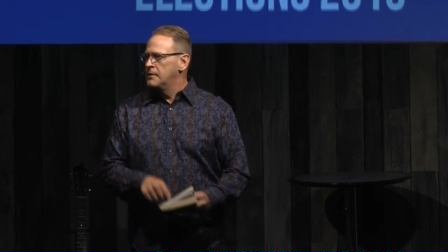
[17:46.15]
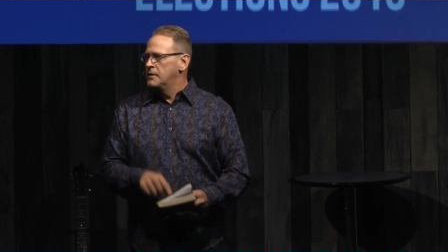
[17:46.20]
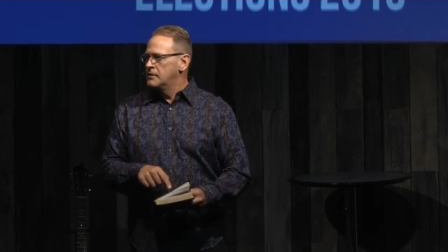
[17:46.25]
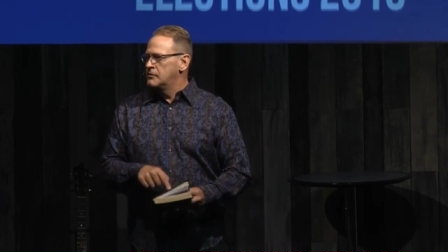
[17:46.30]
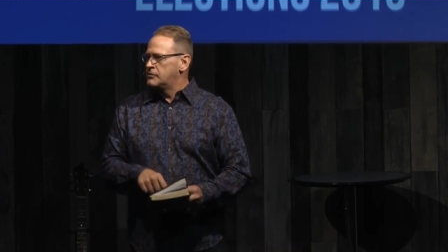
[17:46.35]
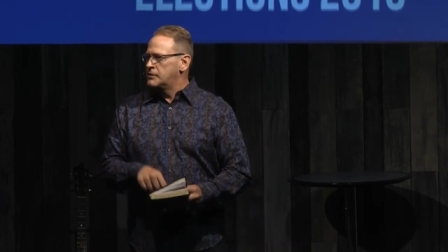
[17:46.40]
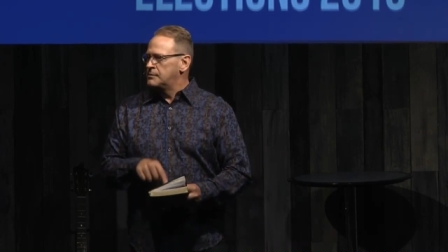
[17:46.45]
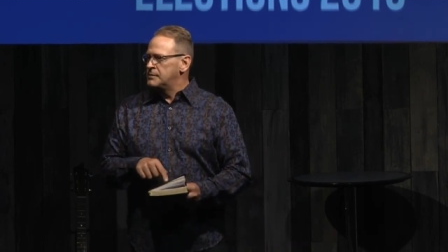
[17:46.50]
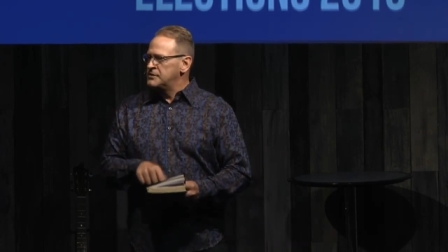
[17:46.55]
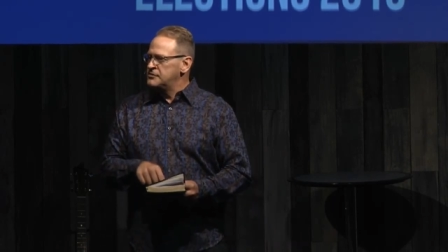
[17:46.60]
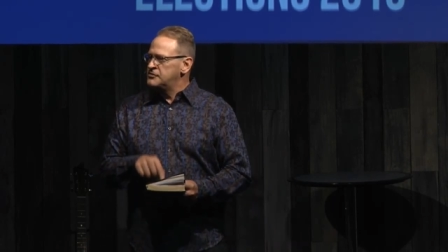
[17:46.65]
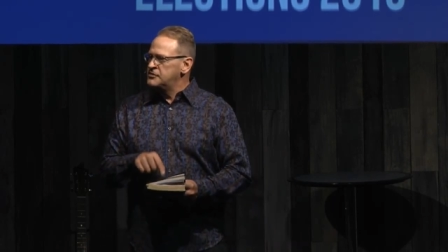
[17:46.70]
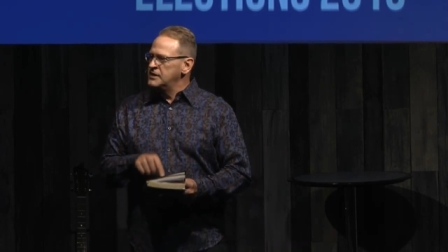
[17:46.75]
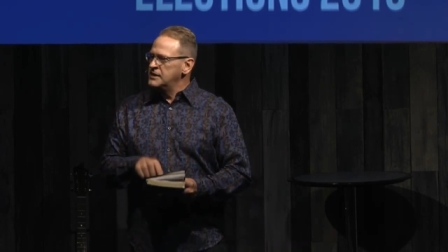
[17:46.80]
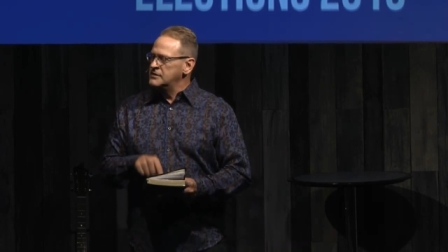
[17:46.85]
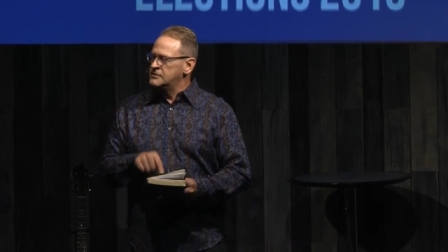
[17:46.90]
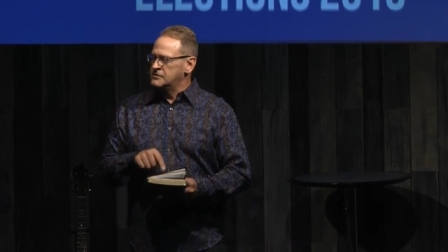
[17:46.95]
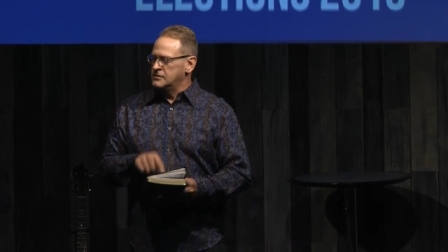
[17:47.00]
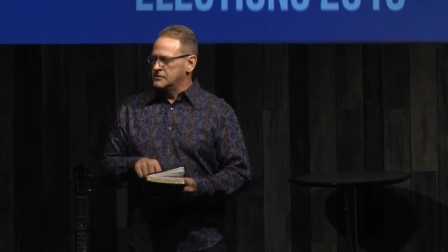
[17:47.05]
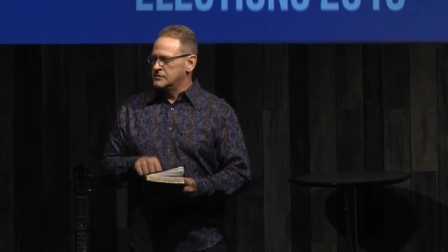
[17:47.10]
from a
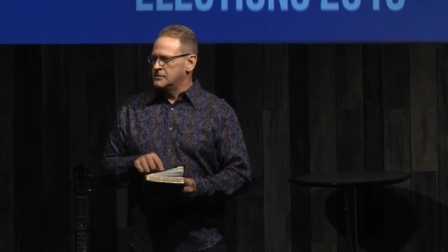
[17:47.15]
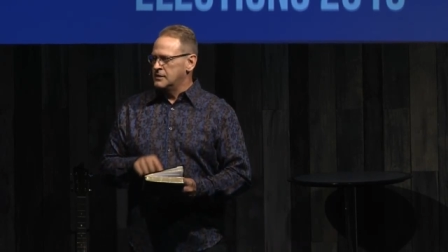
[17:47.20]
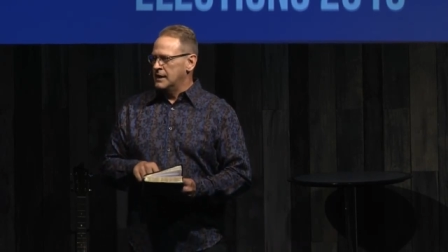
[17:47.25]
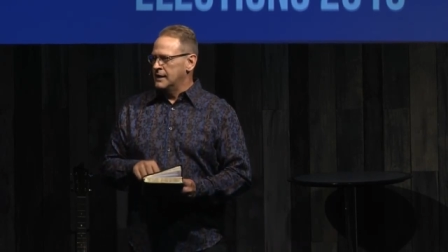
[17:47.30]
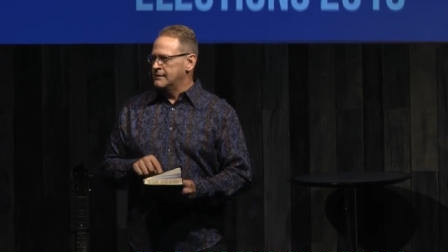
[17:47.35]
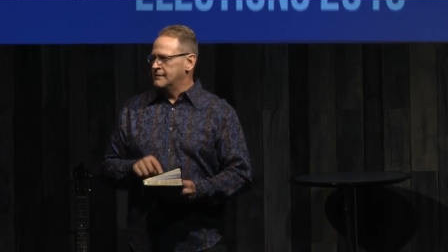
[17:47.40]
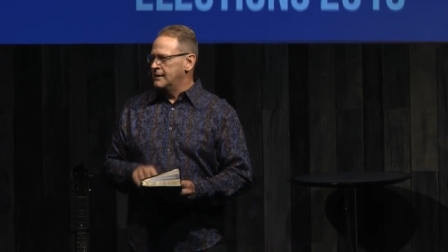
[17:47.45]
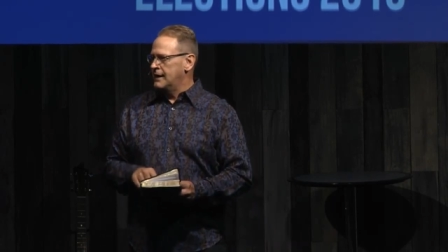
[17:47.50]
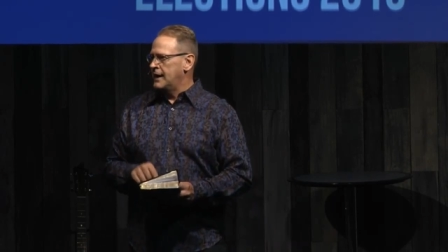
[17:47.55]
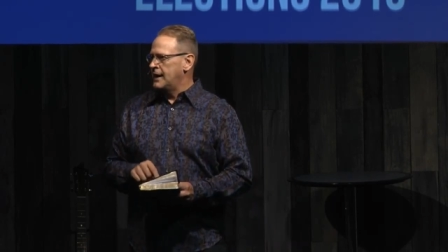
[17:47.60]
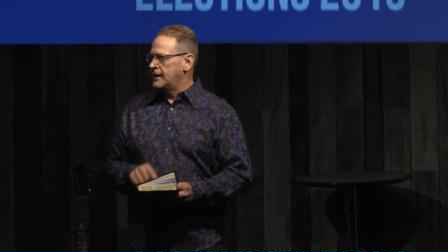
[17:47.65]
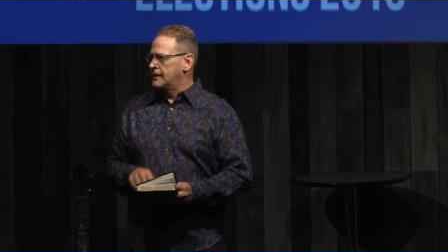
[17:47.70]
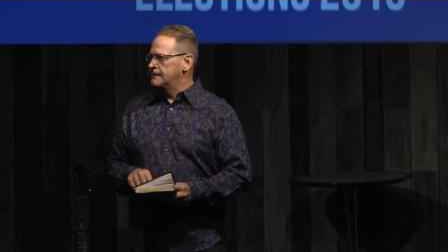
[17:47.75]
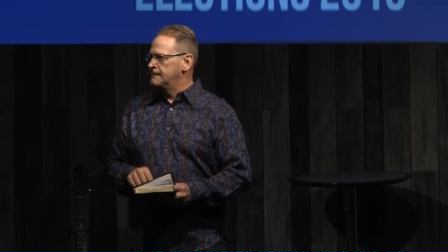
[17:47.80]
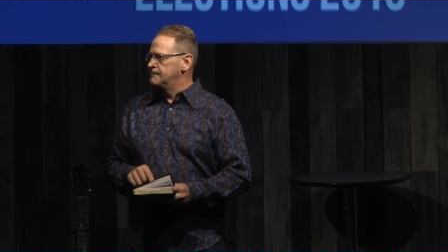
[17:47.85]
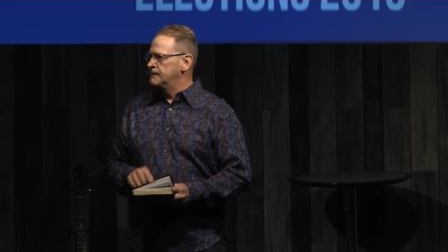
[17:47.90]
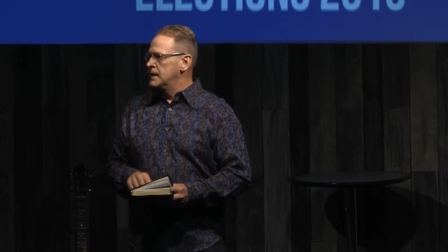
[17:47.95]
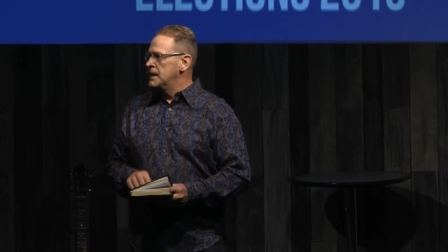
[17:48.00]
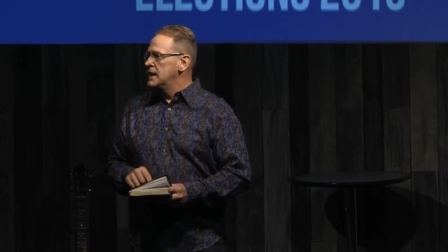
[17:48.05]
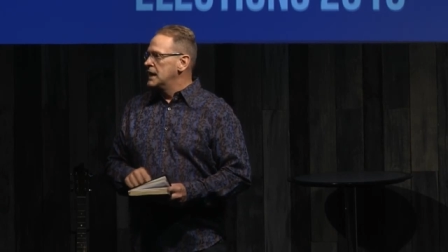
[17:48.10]
Jesus like that.
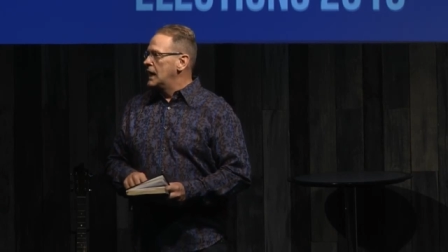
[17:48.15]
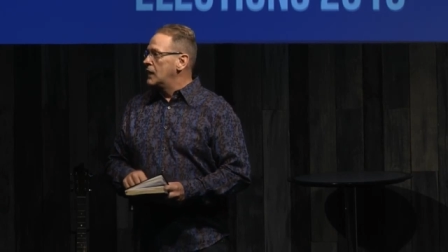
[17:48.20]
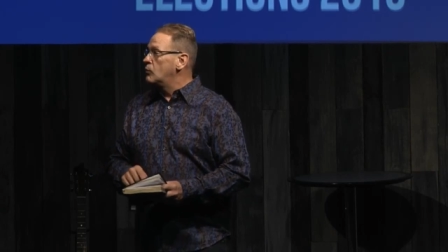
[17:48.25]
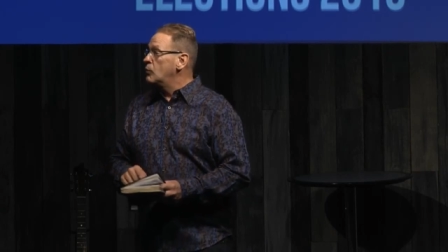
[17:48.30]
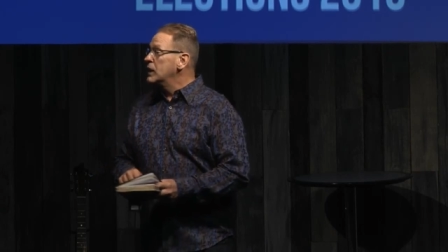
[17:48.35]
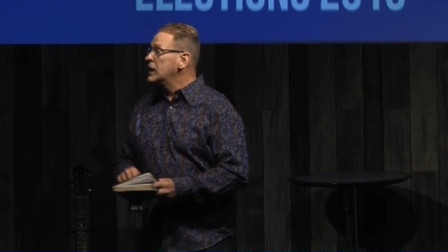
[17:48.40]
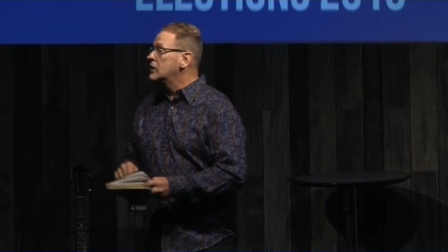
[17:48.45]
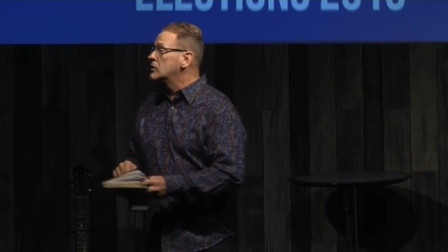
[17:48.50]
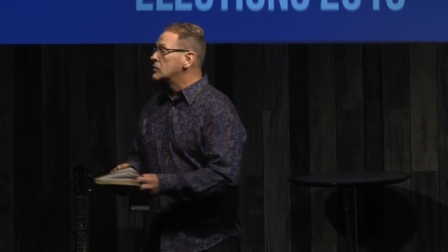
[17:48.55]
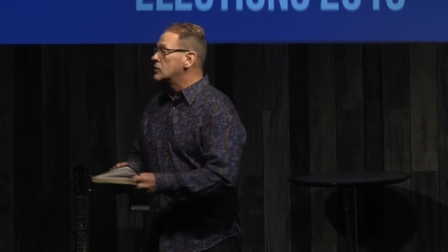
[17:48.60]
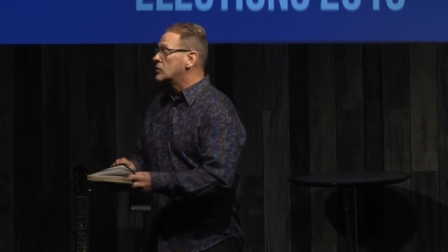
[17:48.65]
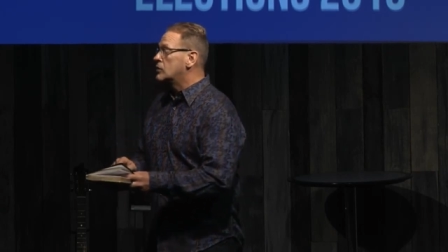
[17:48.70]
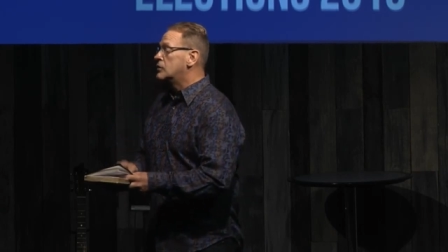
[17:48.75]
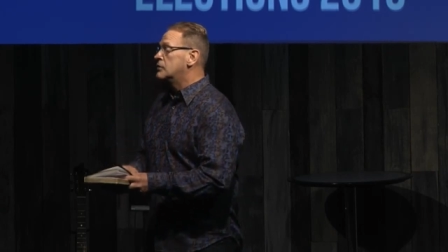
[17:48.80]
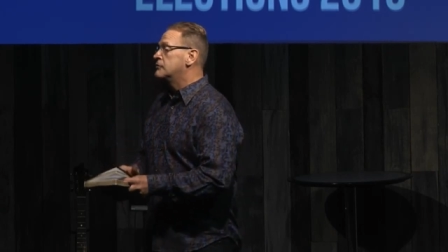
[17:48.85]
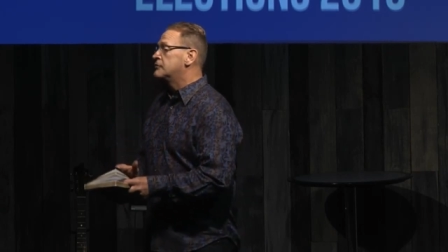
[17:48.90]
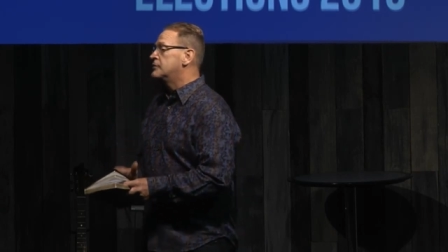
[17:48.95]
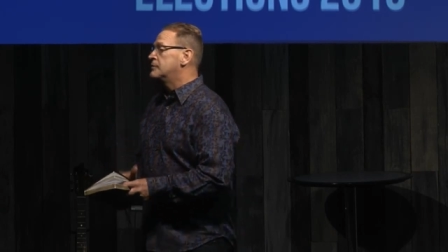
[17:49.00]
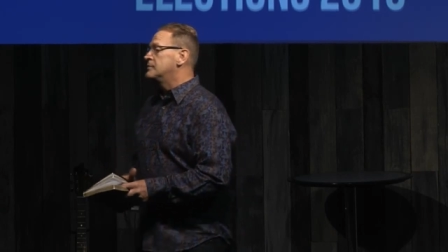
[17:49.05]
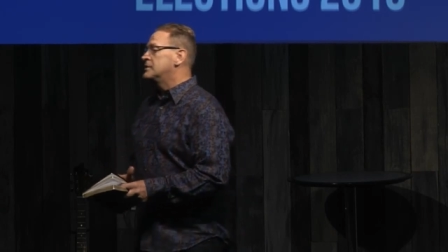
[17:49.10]
And we can learn from